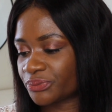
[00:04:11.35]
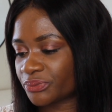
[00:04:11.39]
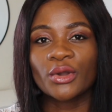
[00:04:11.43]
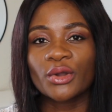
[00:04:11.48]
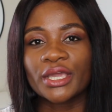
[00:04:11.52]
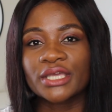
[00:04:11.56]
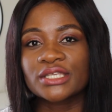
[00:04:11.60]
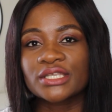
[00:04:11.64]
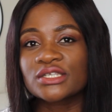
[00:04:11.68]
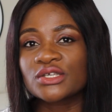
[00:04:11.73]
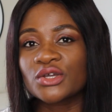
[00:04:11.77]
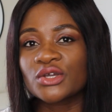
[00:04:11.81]

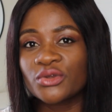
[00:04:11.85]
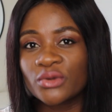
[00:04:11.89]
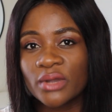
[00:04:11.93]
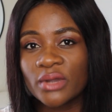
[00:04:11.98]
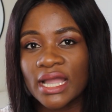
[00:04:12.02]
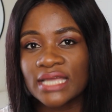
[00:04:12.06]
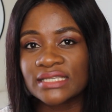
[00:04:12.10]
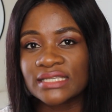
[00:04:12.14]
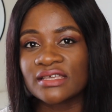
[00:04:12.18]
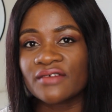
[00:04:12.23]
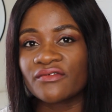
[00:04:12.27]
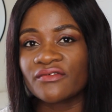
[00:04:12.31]
Okay, so you
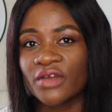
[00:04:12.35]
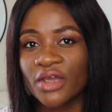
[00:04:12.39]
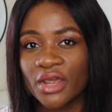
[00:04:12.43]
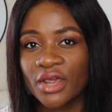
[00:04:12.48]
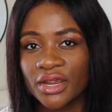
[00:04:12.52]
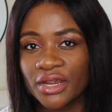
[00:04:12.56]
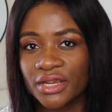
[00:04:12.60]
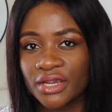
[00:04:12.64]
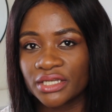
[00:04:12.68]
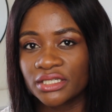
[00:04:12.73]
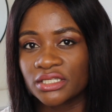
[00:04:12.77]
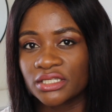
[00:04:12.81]
guys have
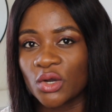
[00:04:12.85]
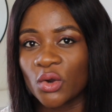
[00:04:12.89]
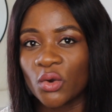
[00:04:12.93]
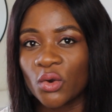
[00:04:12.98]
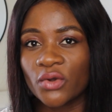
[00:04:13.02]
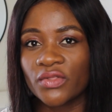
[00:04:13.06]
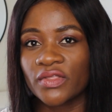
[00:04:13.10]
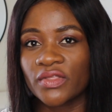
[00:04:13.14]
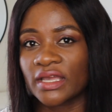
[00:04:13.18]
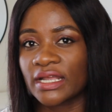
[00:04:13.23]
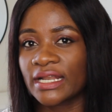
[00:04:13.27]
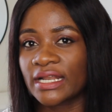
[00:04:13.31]
heard
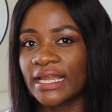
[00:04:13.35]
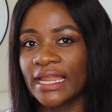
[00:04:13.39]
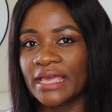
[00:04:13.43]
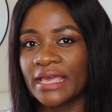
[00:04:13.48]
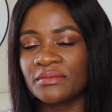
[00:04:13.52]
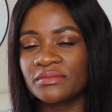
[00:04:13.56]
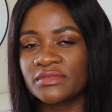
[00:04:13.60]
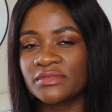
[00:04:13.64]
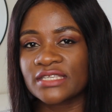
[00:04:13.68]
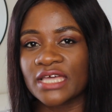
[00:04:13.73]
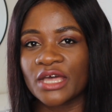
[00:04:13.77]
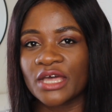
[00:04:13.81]
all the
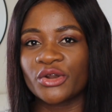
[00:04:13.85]
claims.